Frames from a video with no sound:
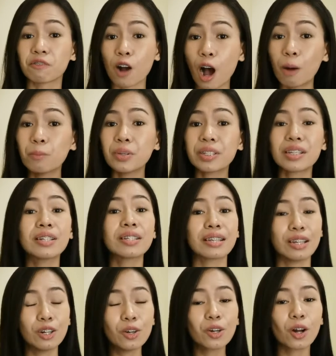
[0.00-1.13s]
of competent
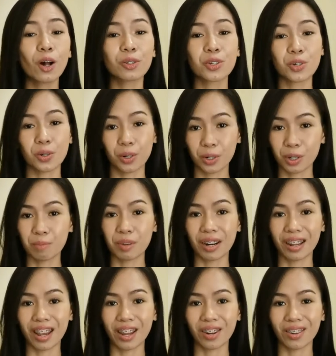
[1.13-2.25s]
intercultural
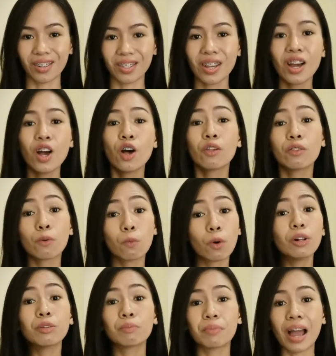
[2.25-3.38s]
communicators. The
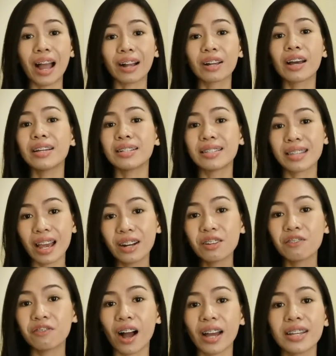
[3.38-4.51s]
World Bank
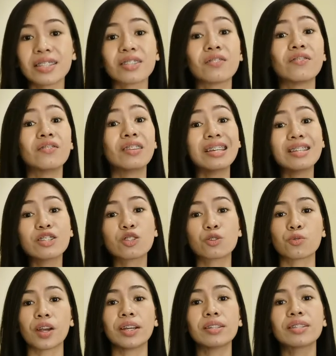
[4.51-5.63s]
identifies these
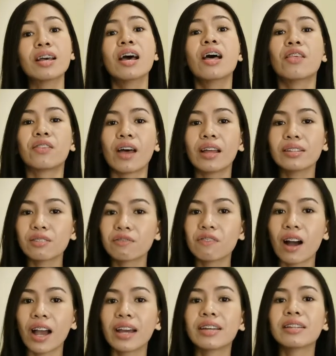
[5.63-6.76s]
traits that
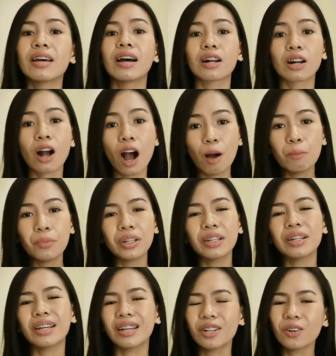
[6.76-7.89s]
define a
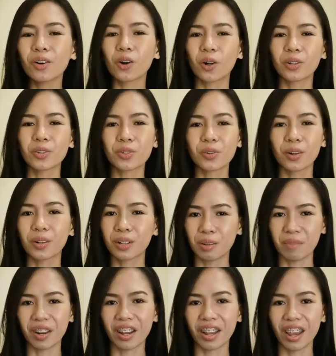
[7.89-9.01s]
competent intercultural
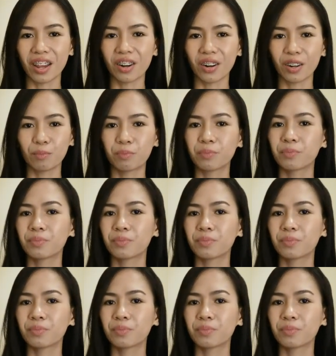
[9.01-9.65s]
communicator: